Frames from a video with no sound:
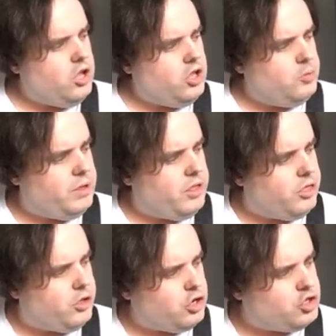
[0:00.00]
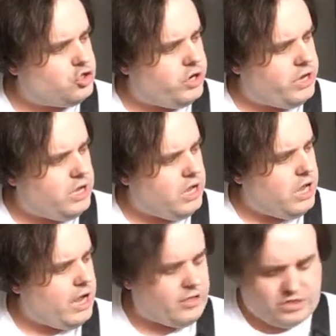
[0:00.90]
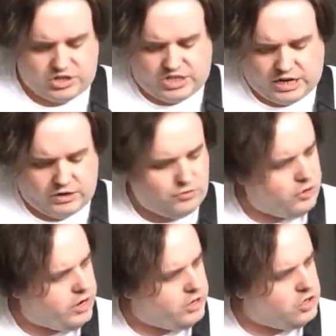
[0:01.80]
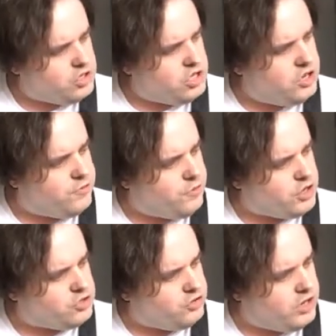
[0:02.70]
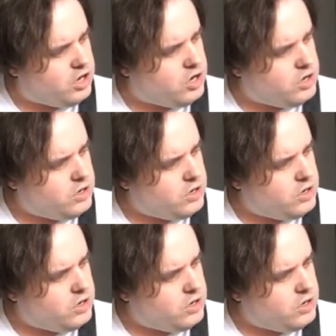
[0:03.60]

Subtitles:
You play the 3rd string at the 2nd fret using your 1st finger.